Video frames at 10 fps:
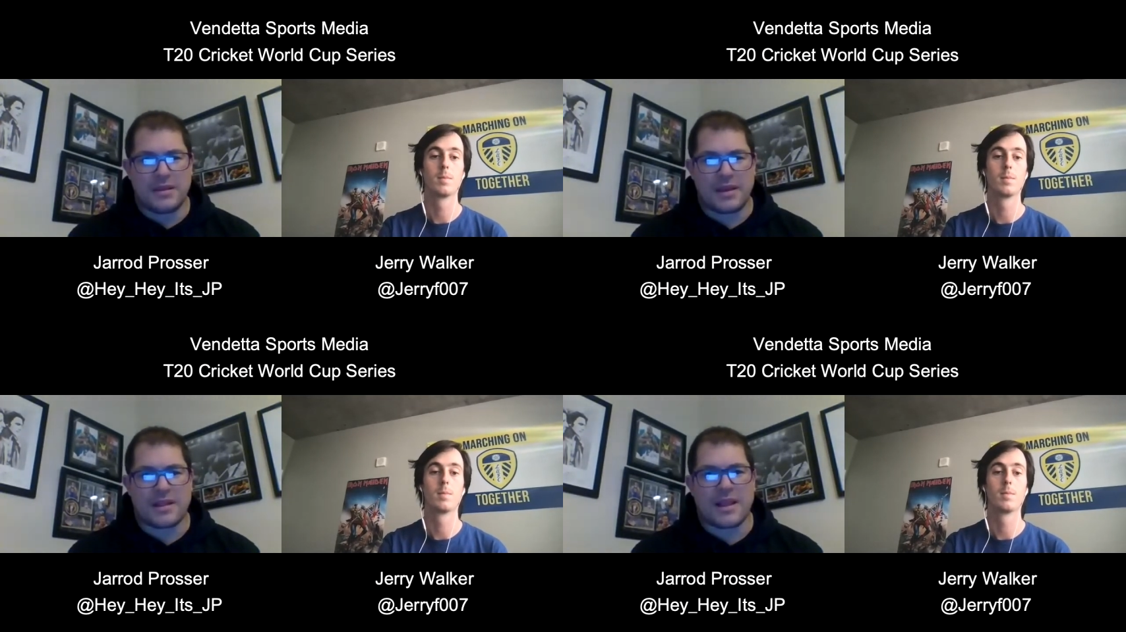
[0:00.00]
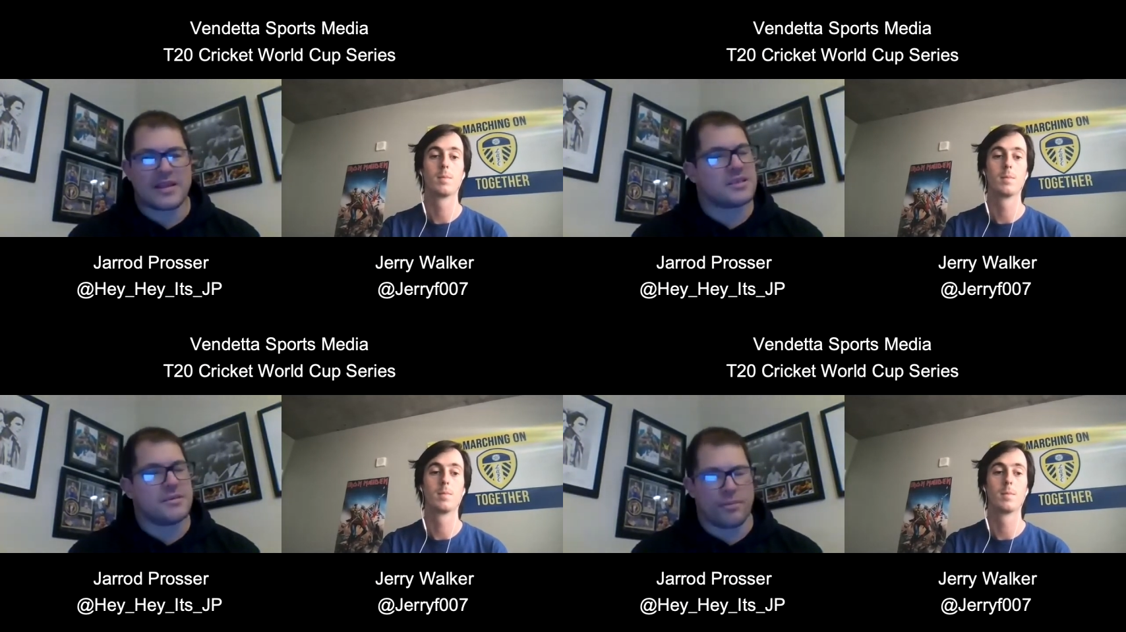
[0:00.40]
Speaker 1: yeah,
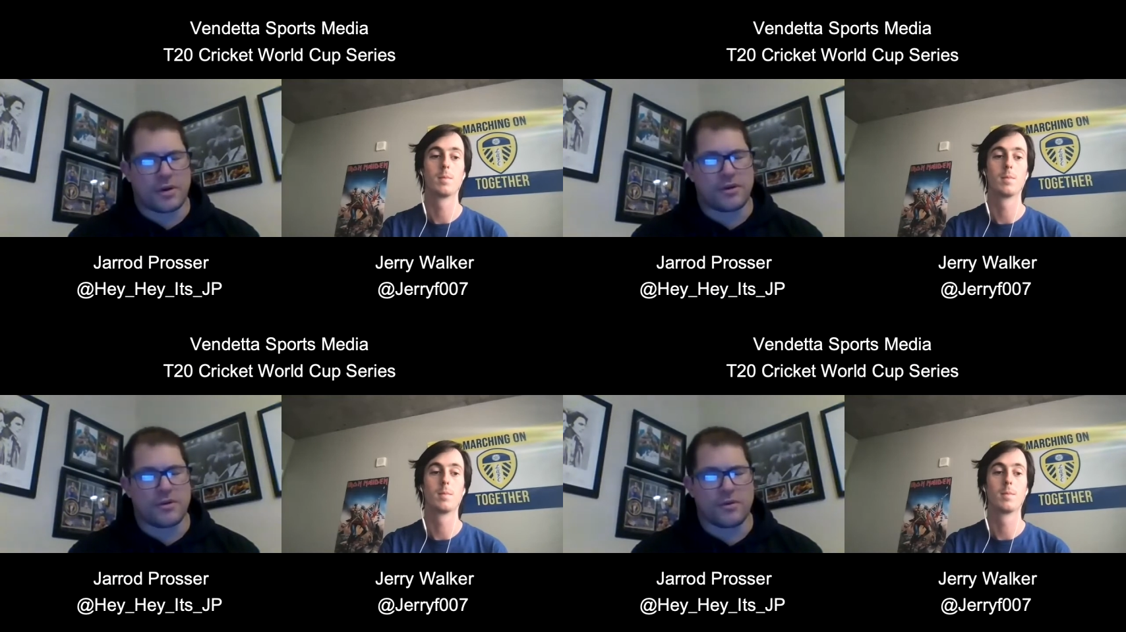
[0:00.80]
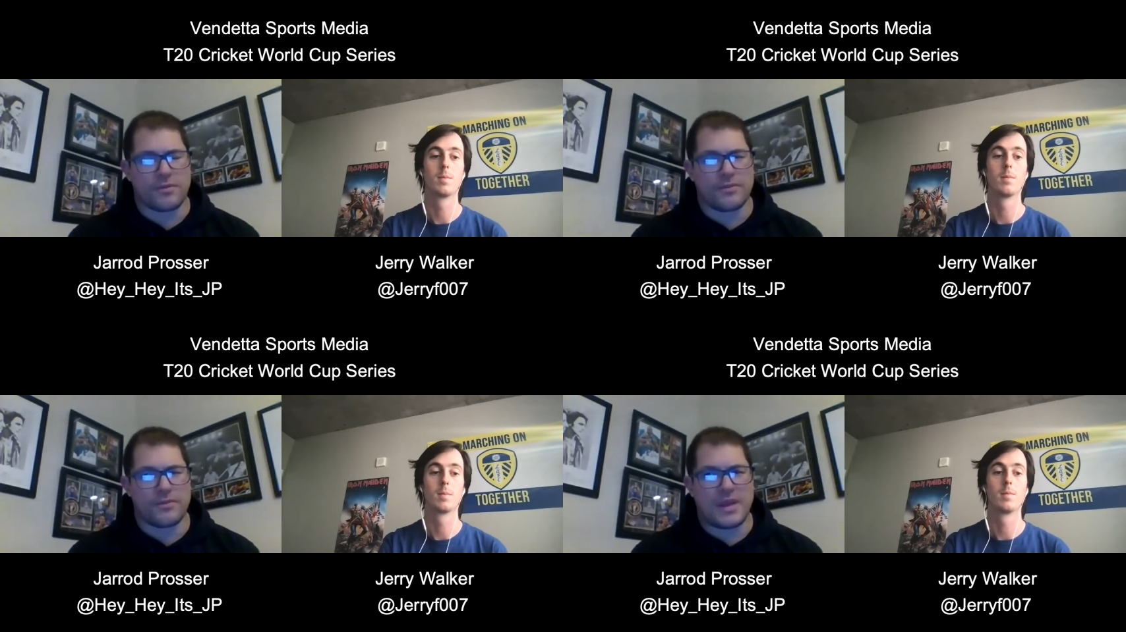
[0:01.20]
Klaassen and
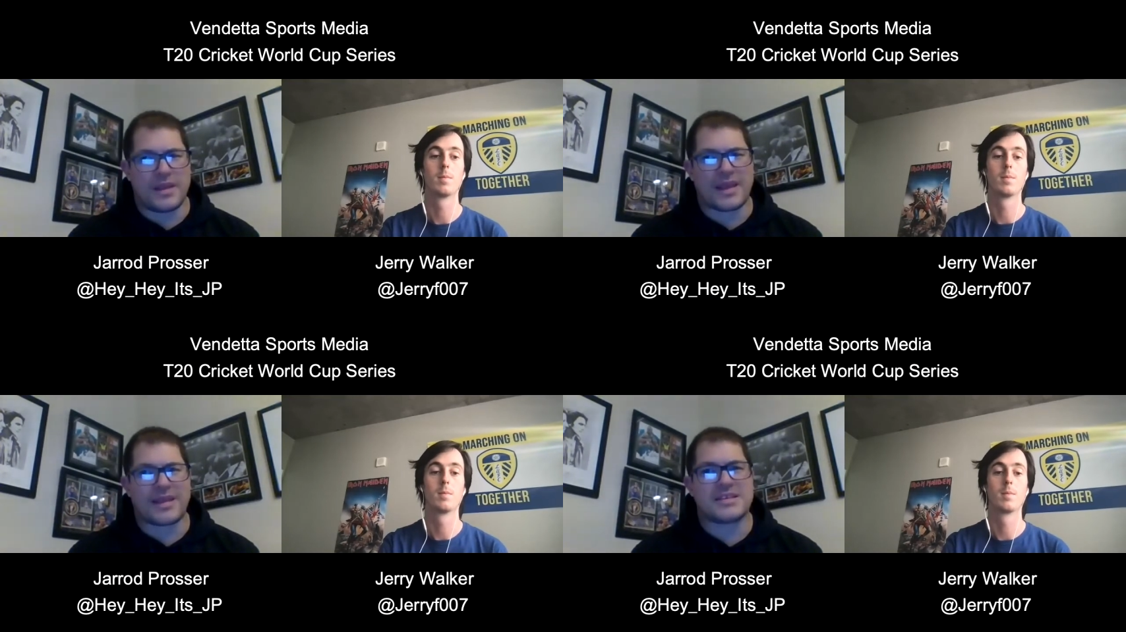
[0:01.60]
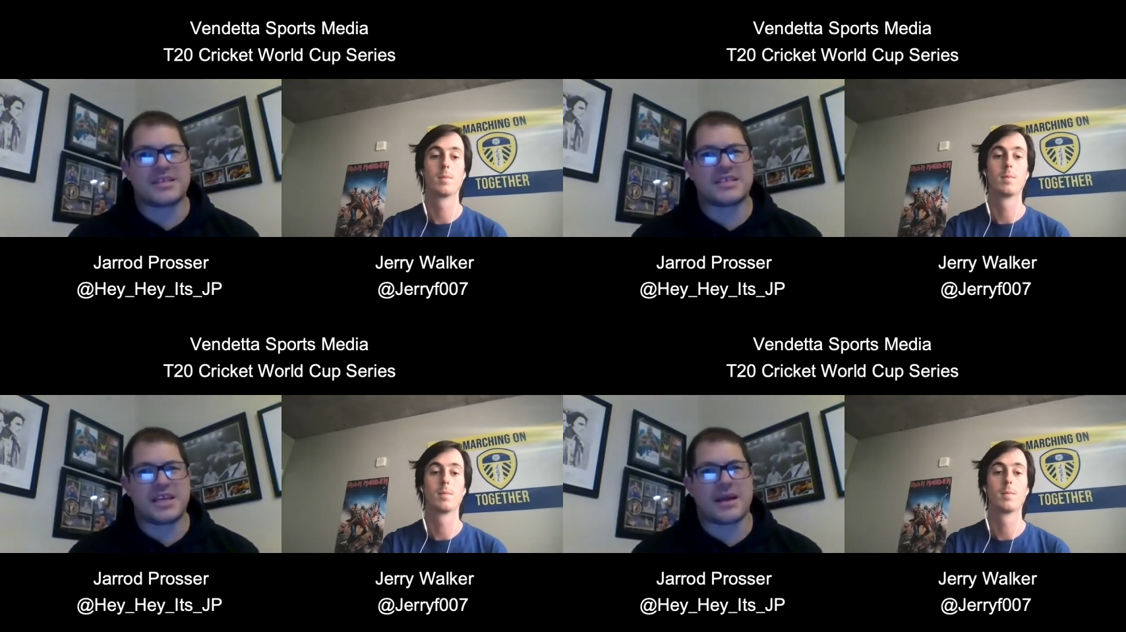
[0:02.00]
Pringle they
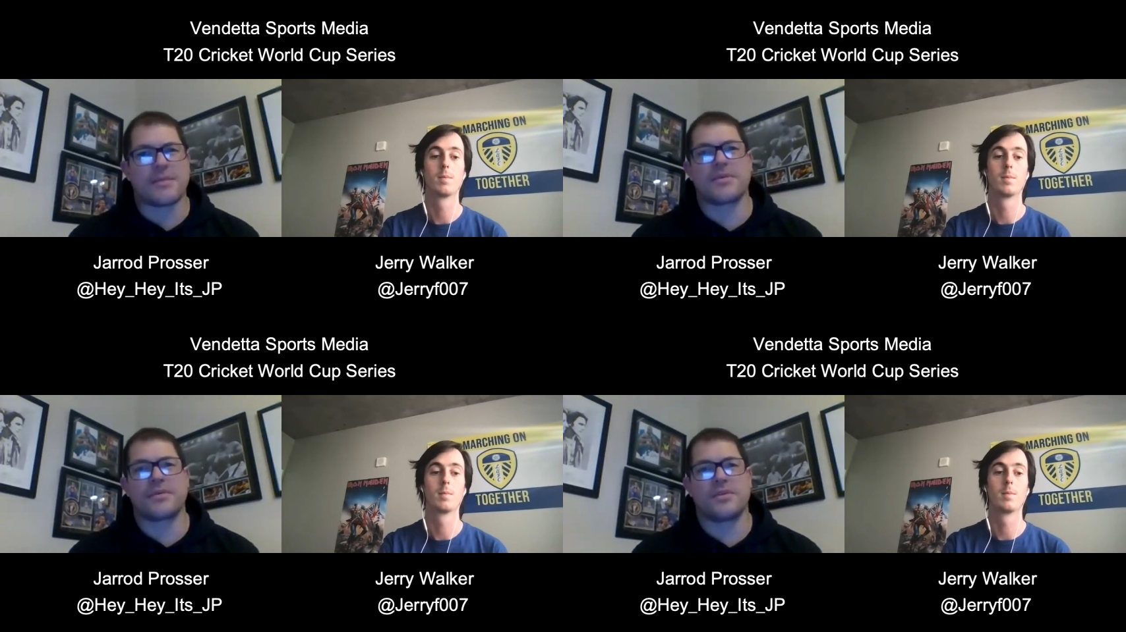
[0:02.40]
set up